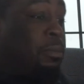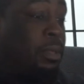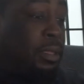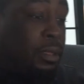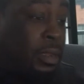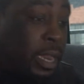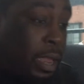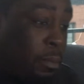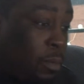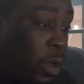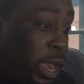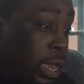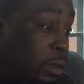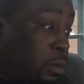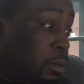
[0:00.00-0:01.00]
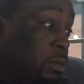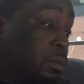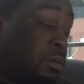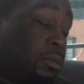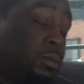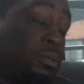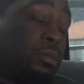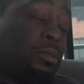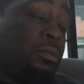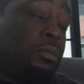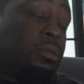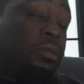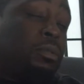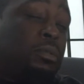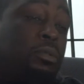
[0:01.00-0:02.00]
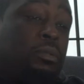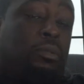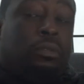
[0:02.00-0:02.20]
All right, so let me give you out a fourth scenario.